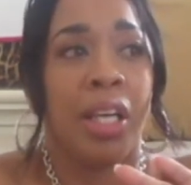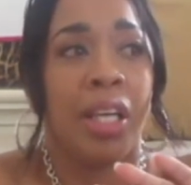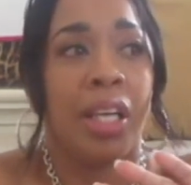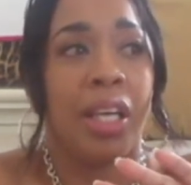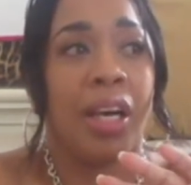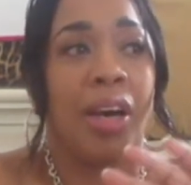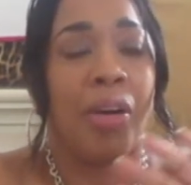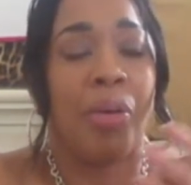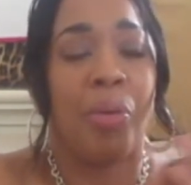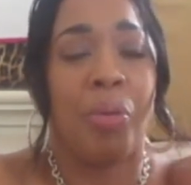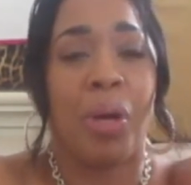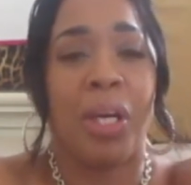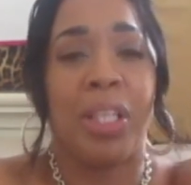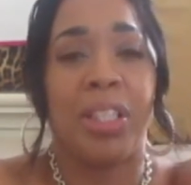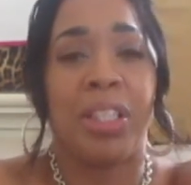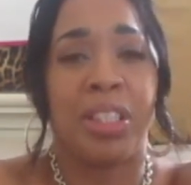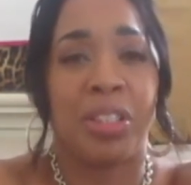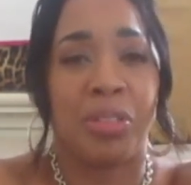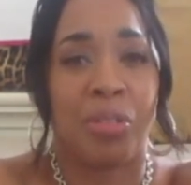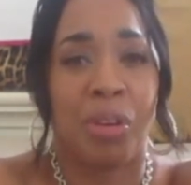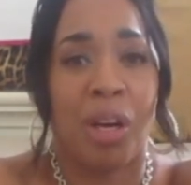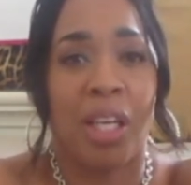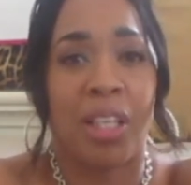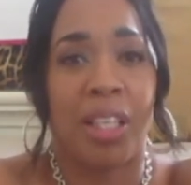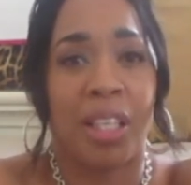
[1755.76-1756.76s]
a
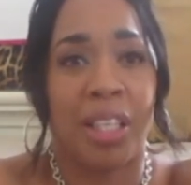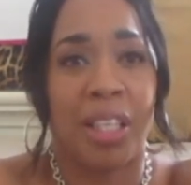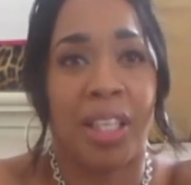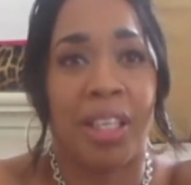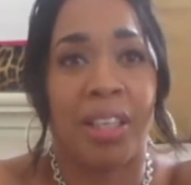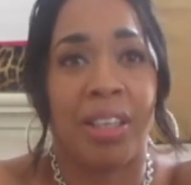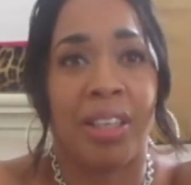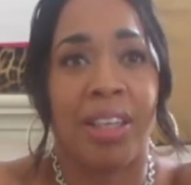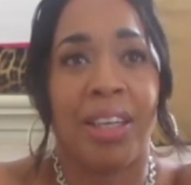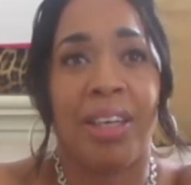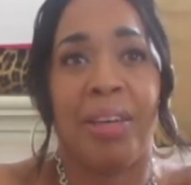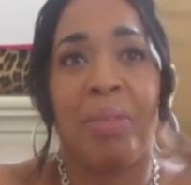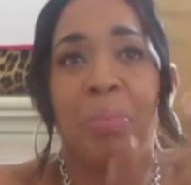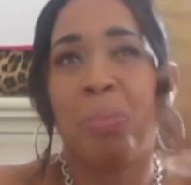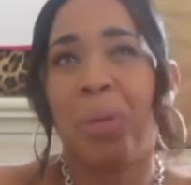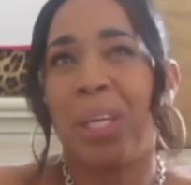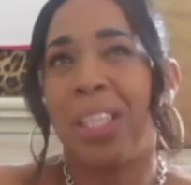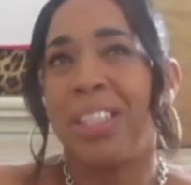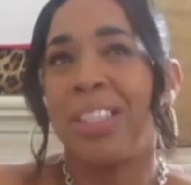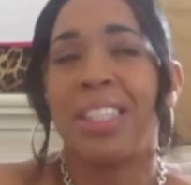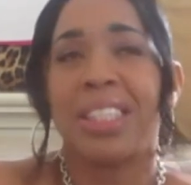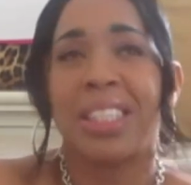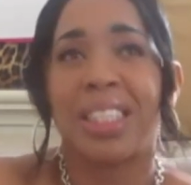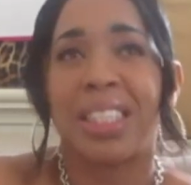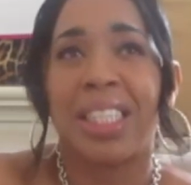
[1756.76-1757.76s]
restaurant in there.
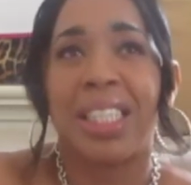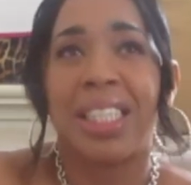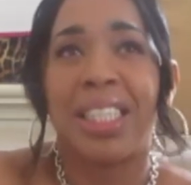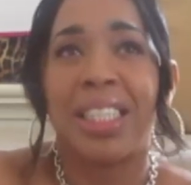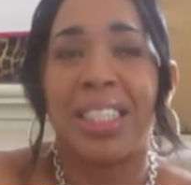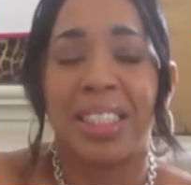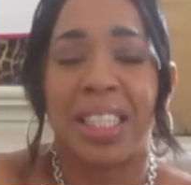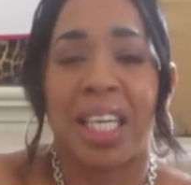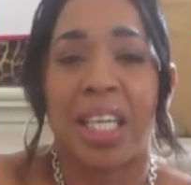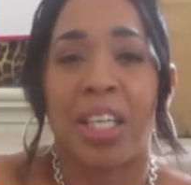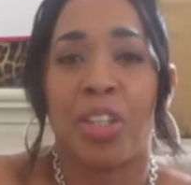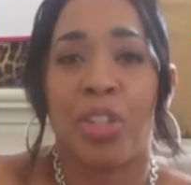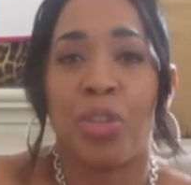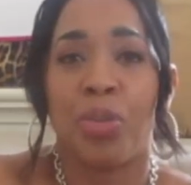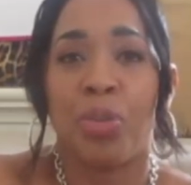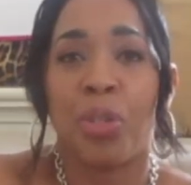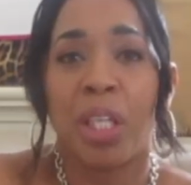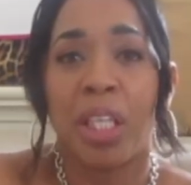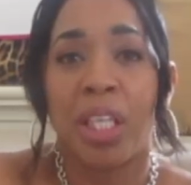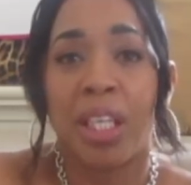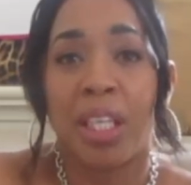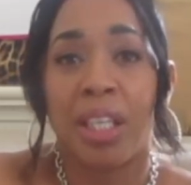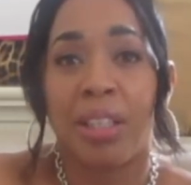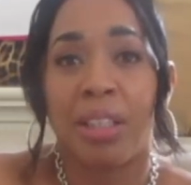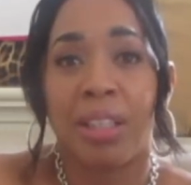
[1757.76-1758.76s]
Basically, it's like you
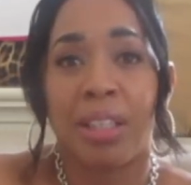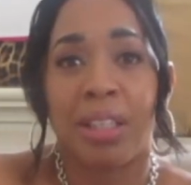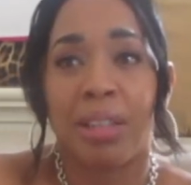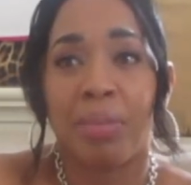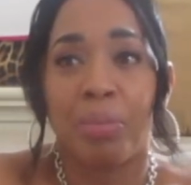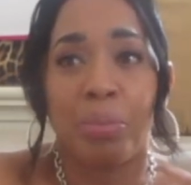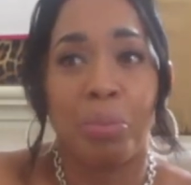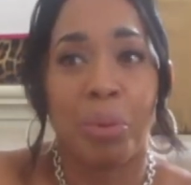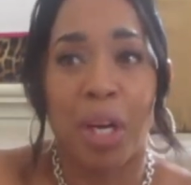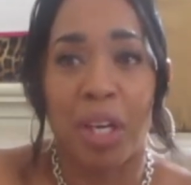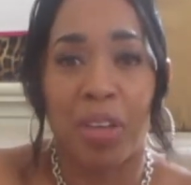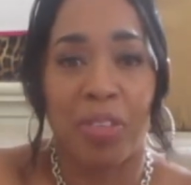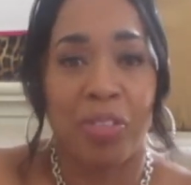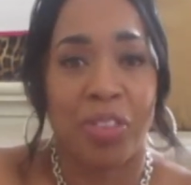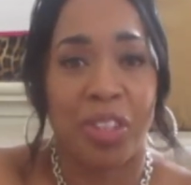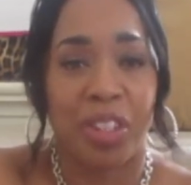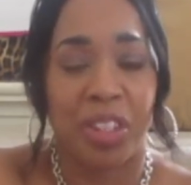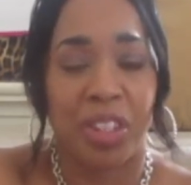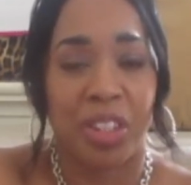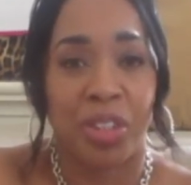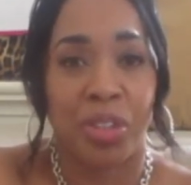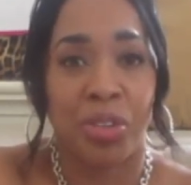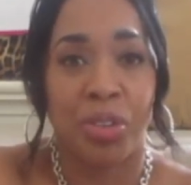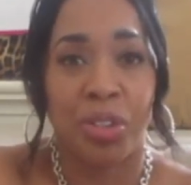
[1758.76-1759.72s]
can get breakfast.